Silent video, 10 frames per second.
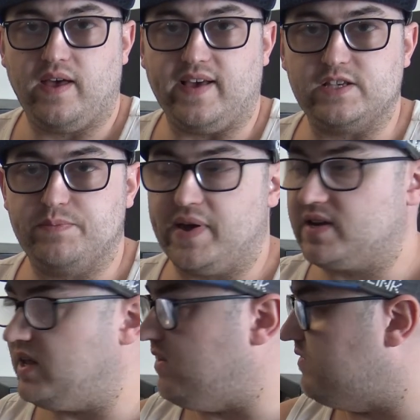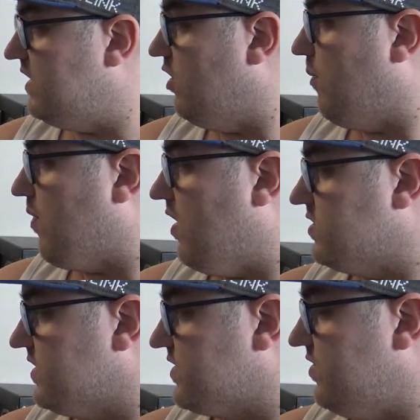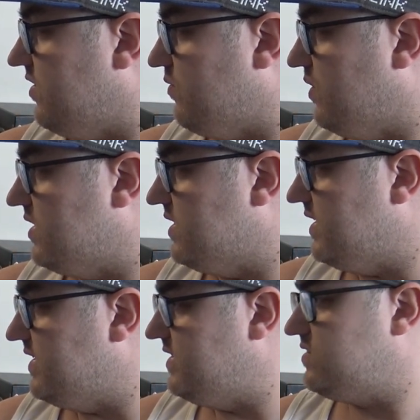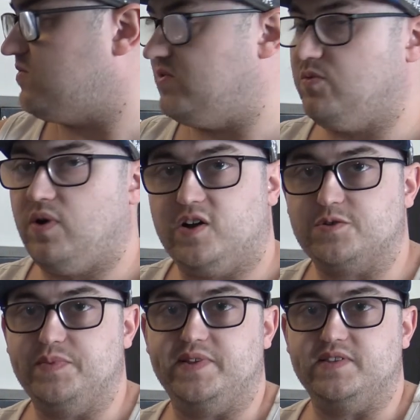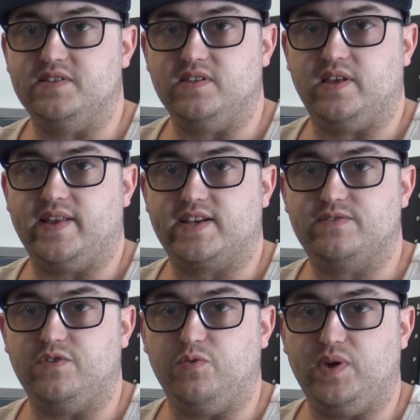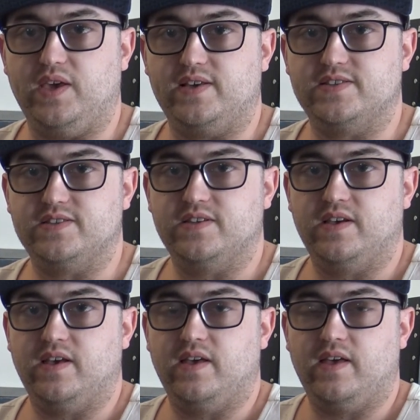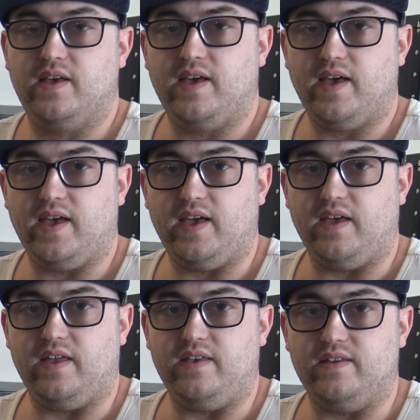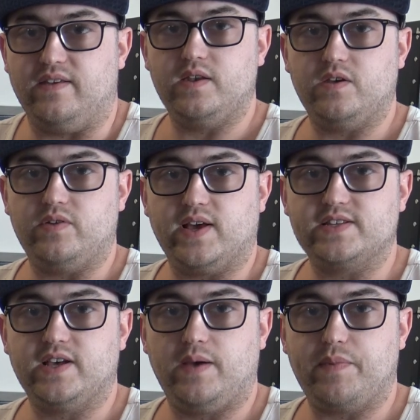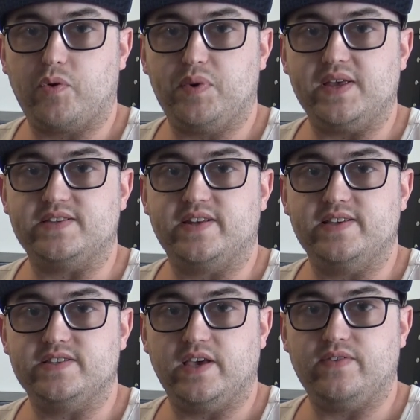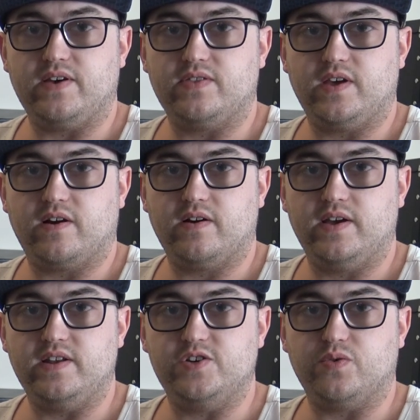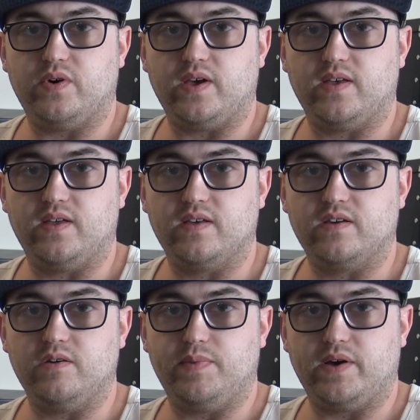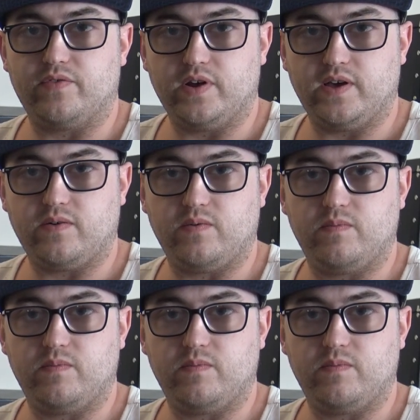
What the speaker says: Expect a video project on one of these or the Watchmens in the next few weeks. And until next time, everybody stay safe out there and enjoy. Goodbye for now.